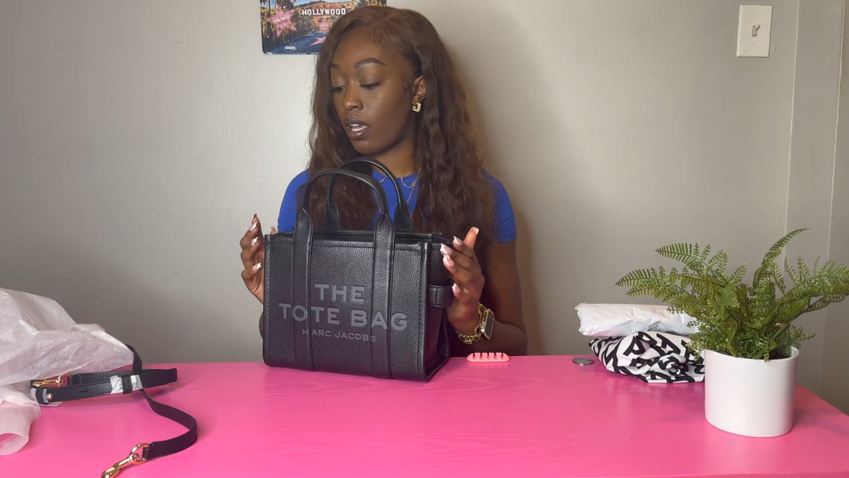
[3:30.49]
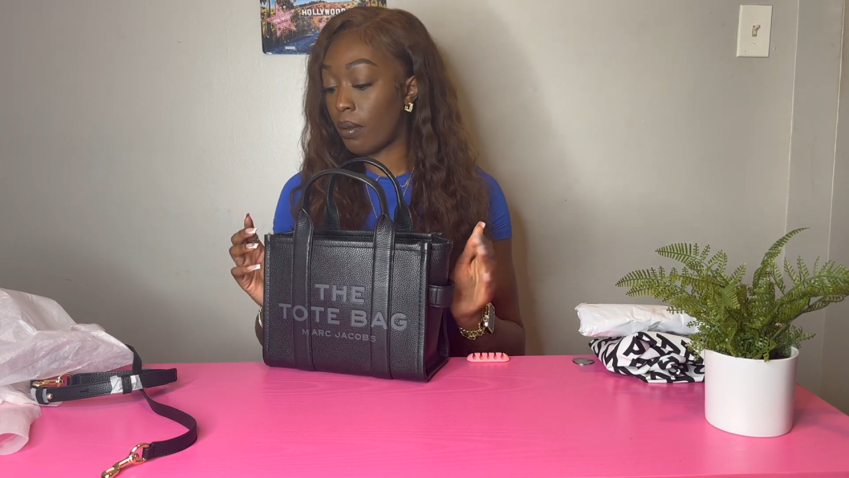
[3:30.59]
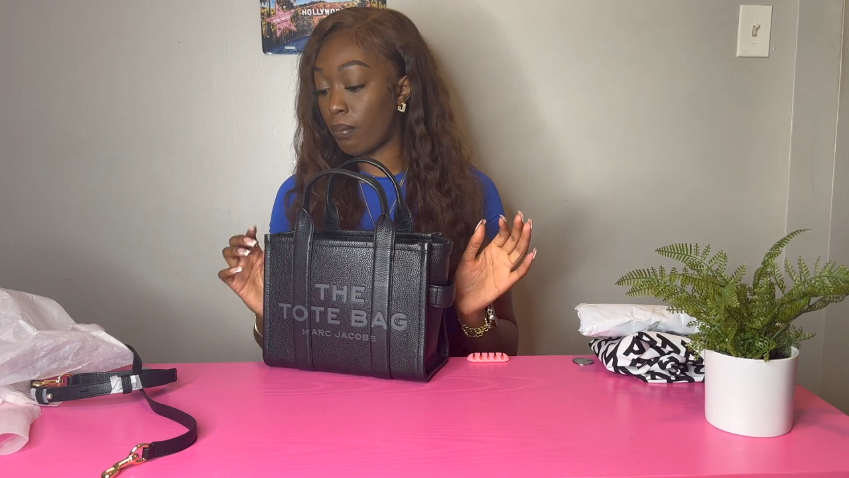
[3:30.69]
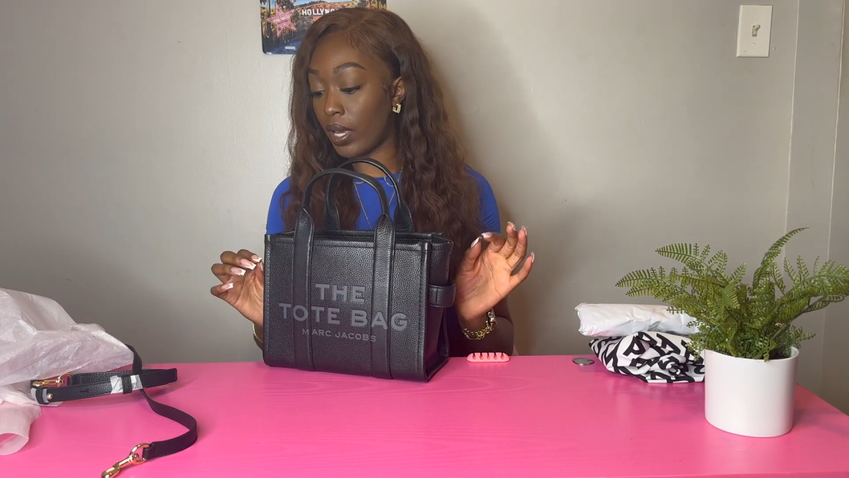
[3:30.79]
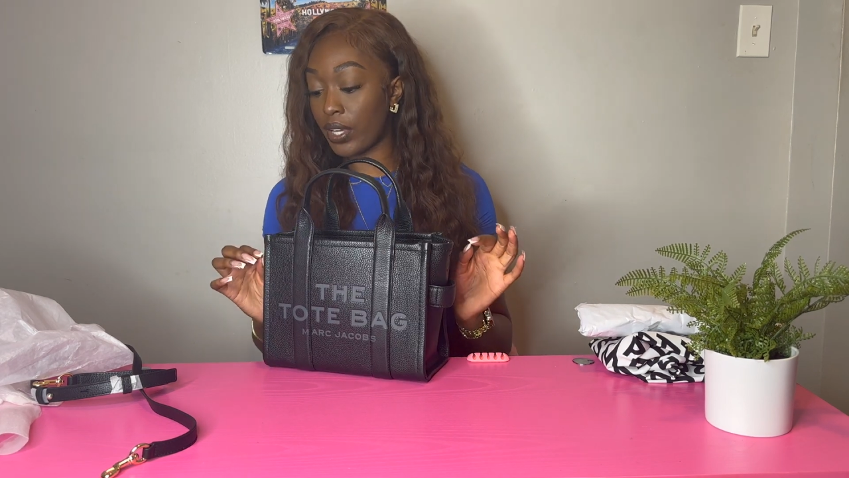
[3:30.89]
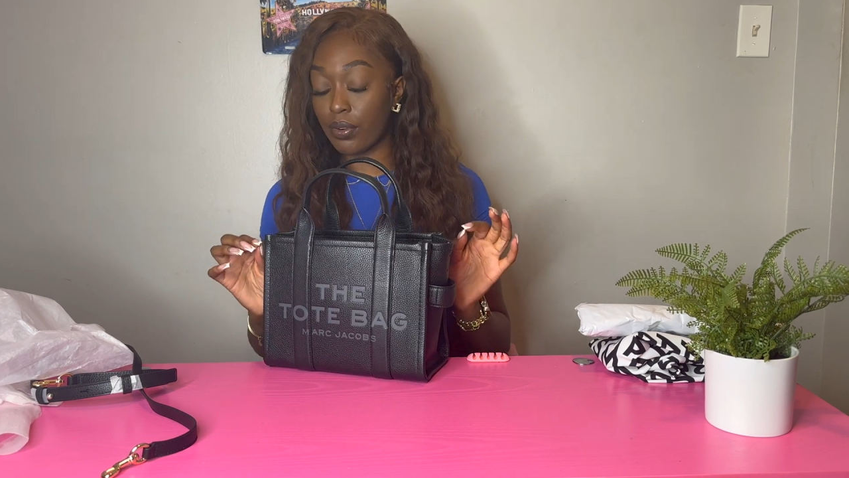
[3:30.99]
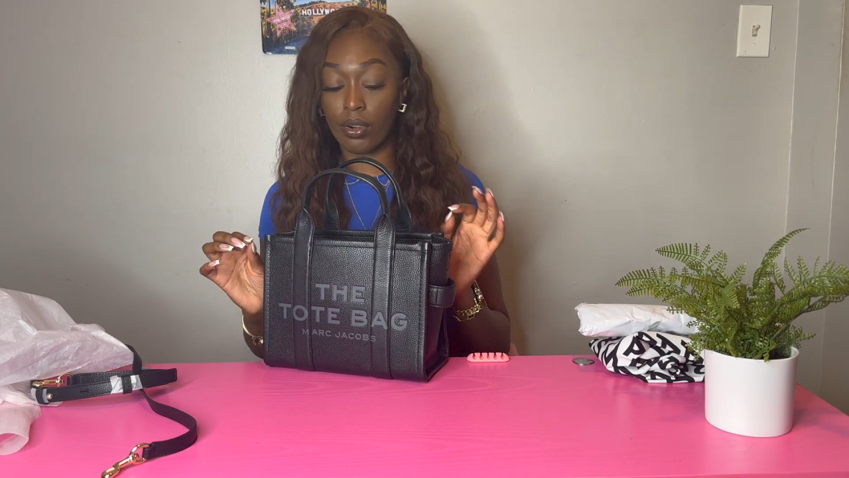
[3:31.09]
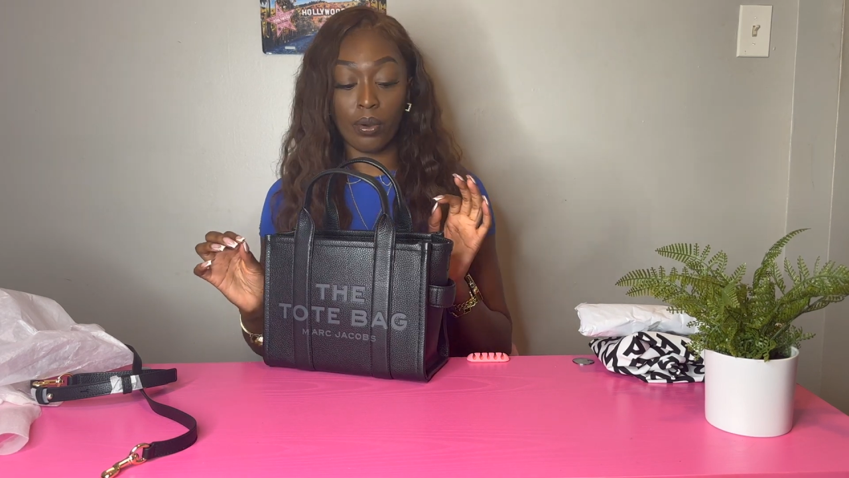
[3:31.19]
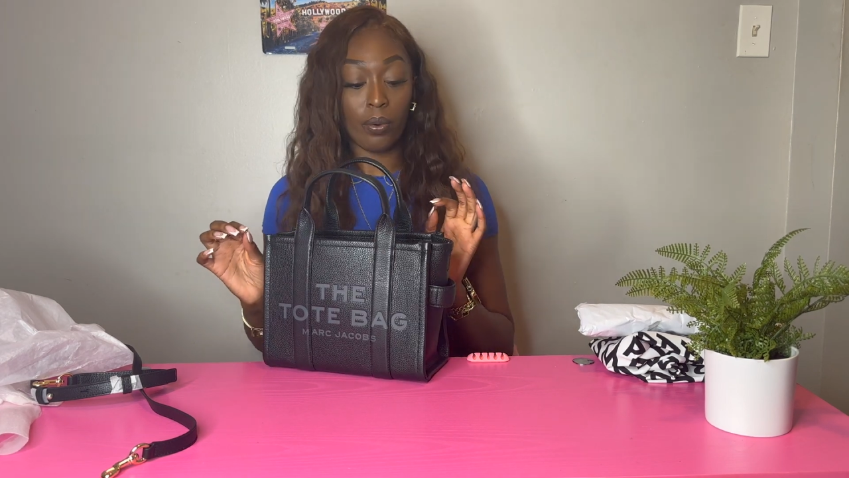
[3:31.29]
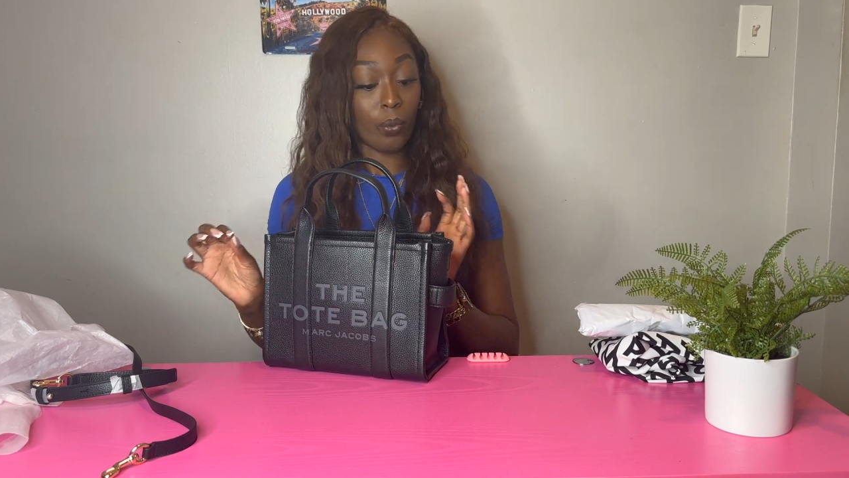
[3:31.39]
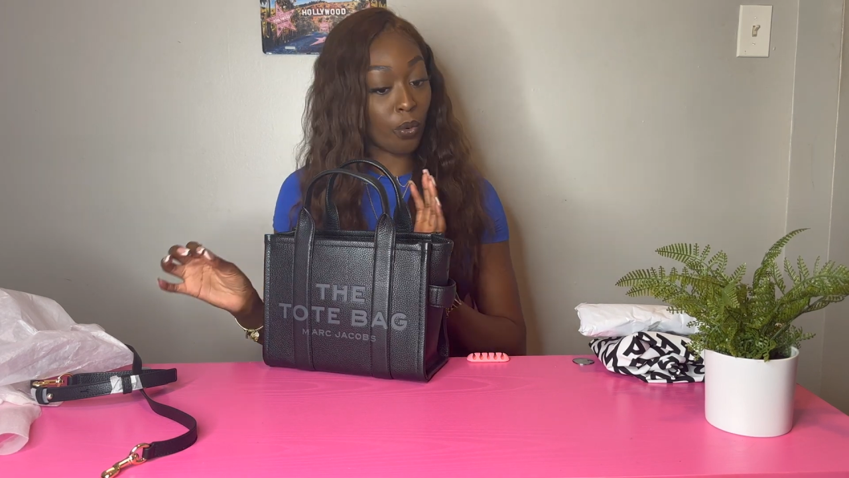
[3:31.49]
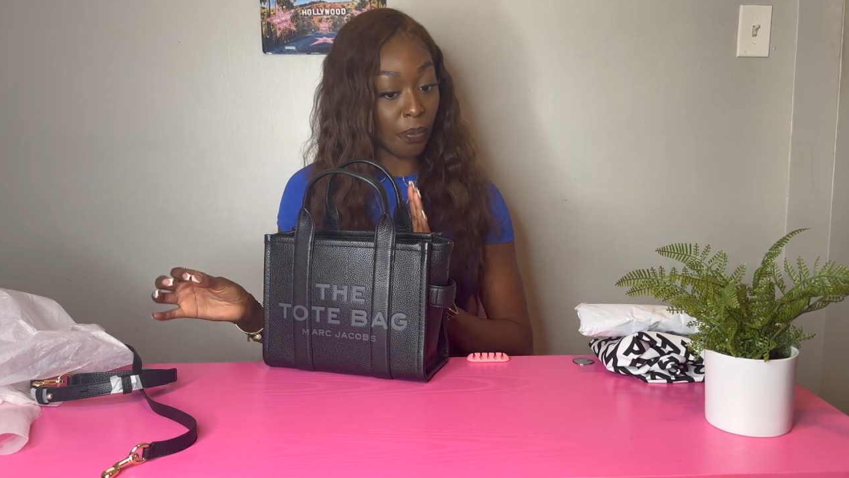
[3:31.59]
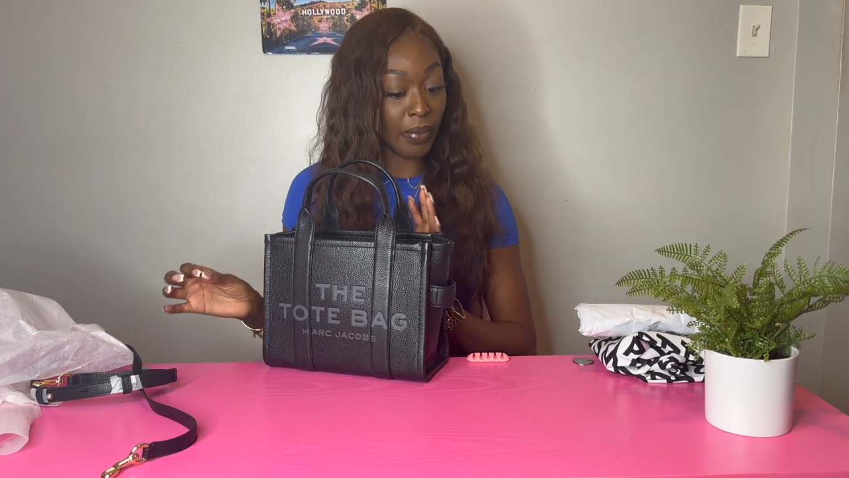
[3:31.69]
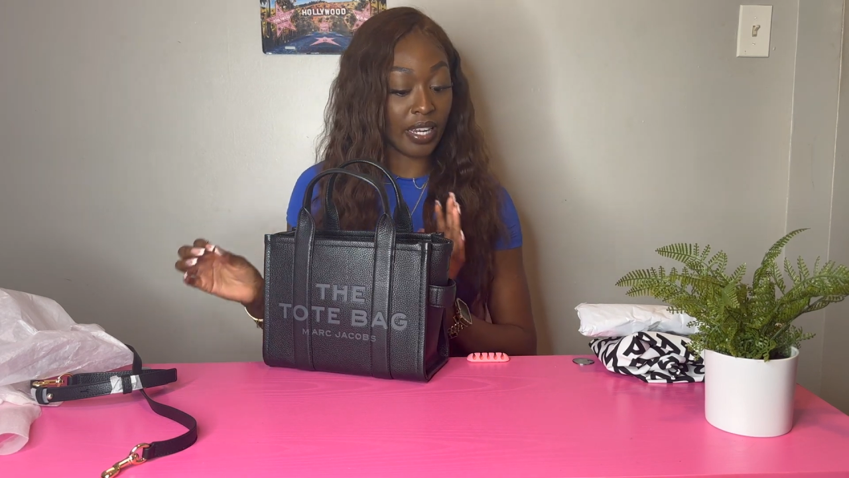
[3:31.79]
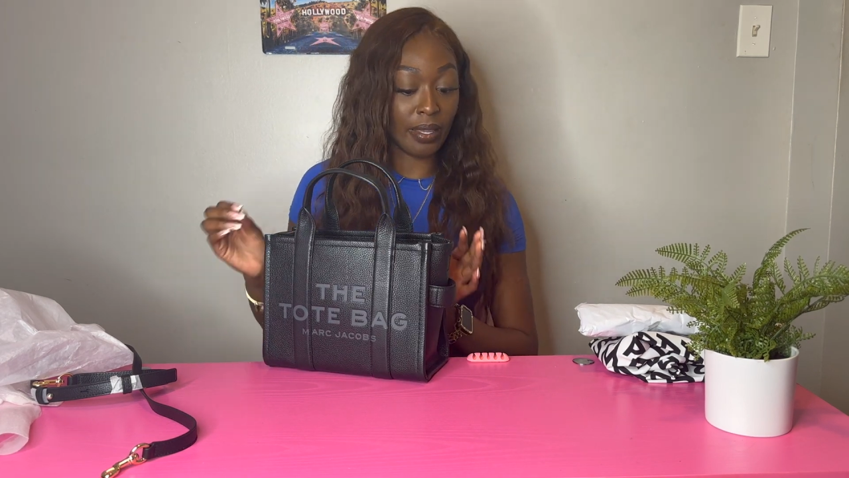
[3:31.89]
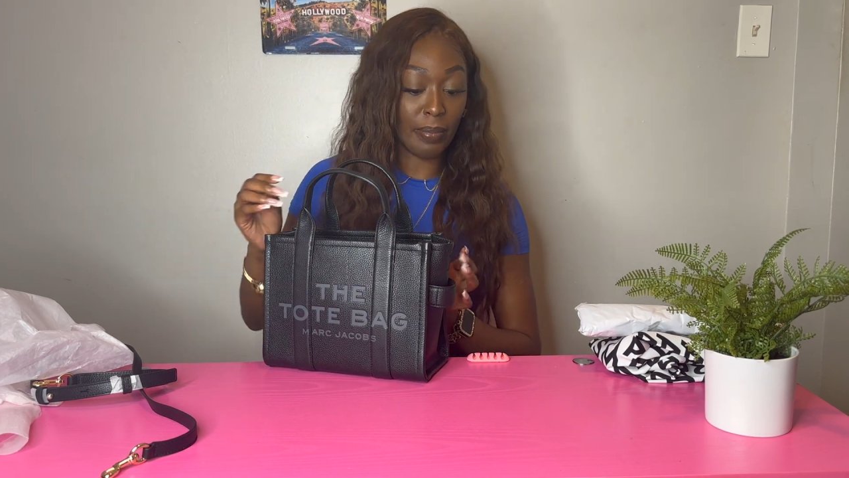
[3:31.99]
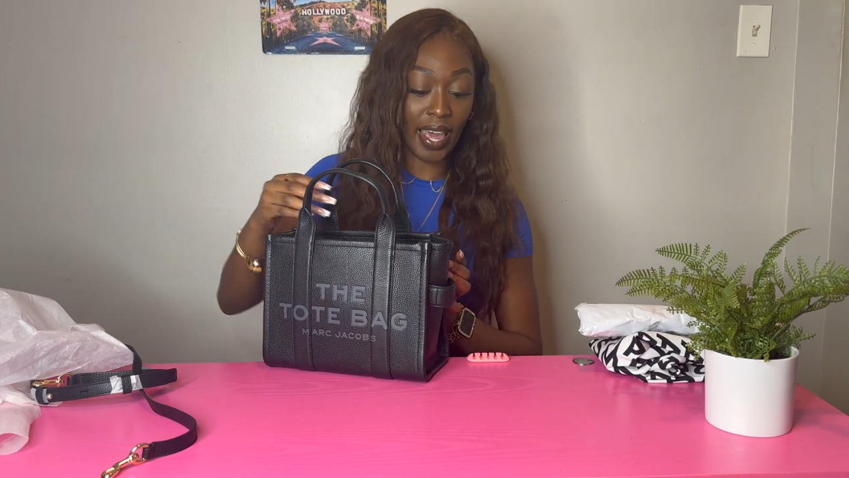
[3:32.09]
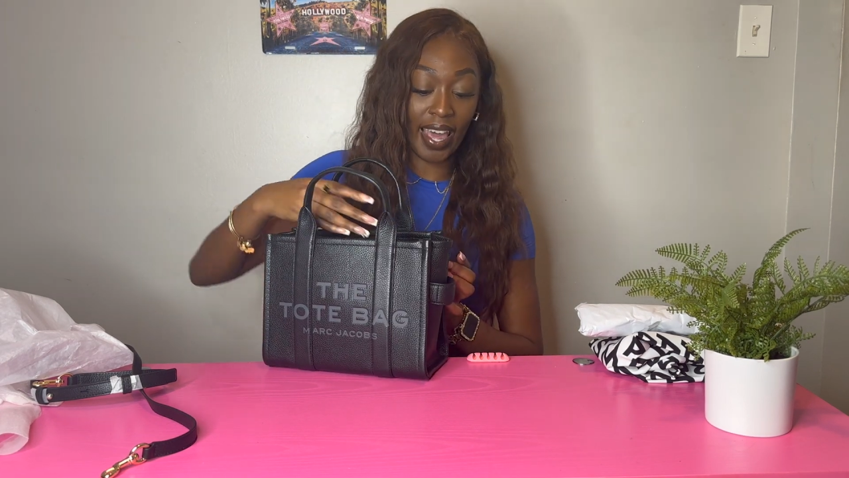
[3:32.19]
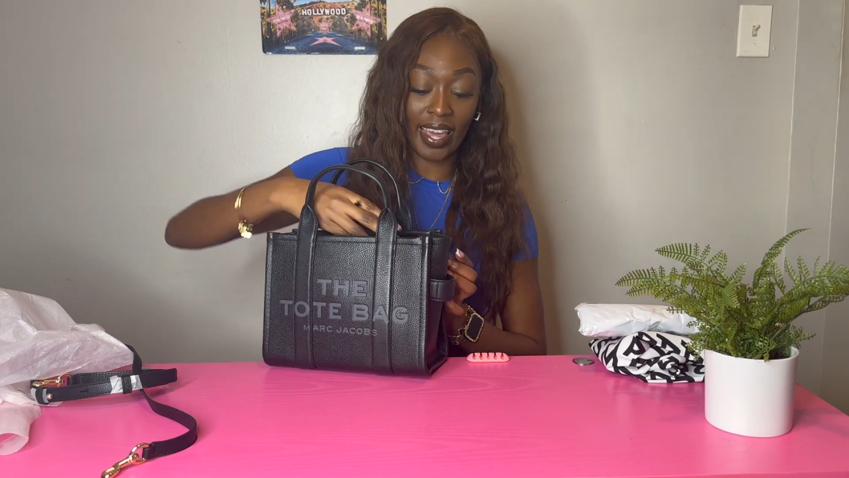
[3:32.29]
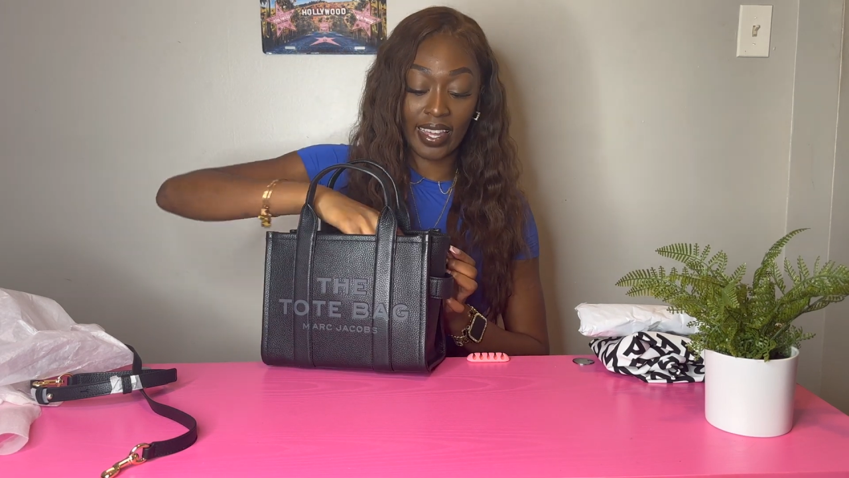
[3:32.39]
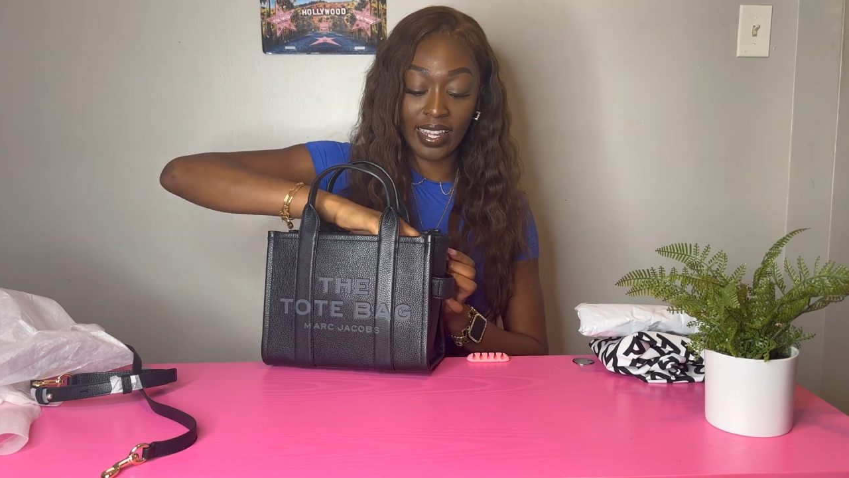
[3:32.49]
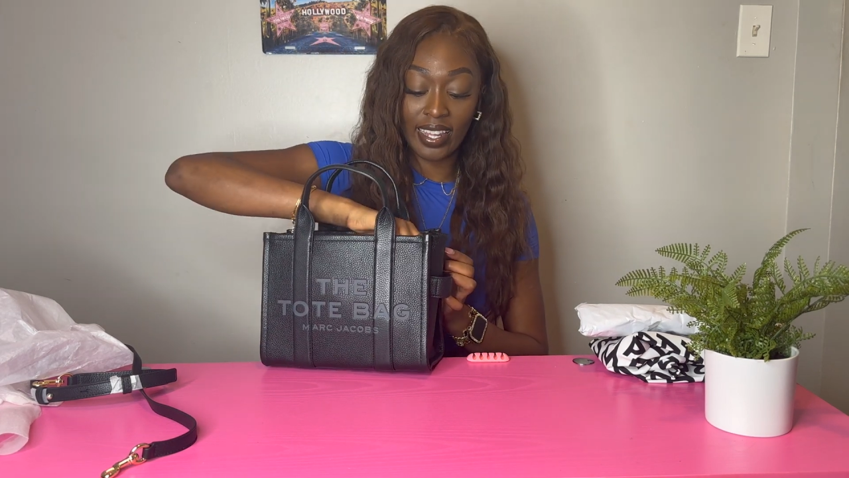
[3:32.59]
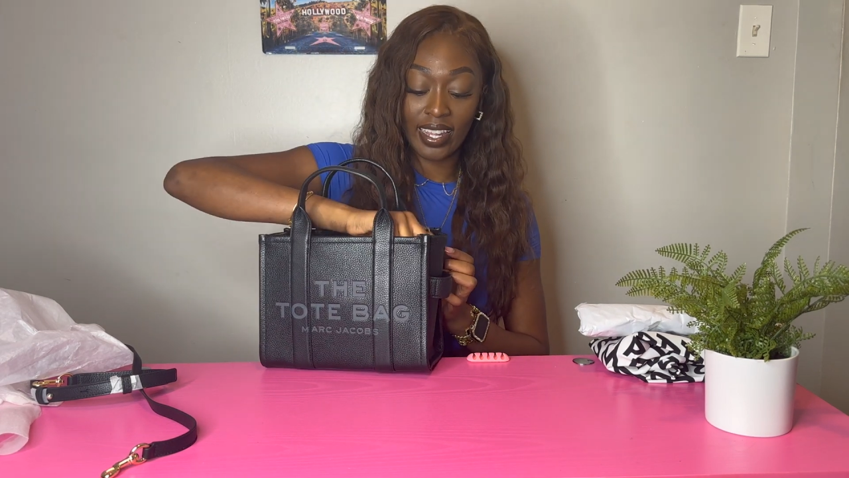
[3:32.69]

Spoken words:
micro or mini bag,